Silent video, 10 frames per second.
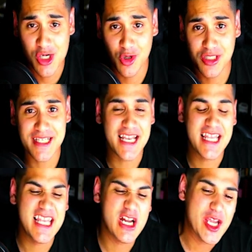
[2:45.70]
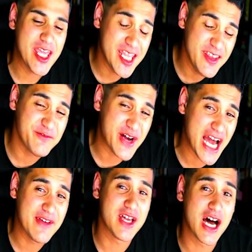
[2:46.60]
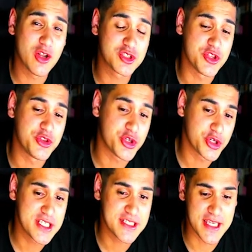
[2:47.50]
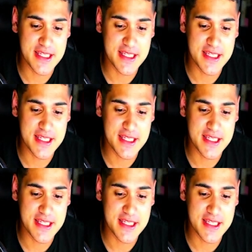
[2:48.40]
is at $85.30.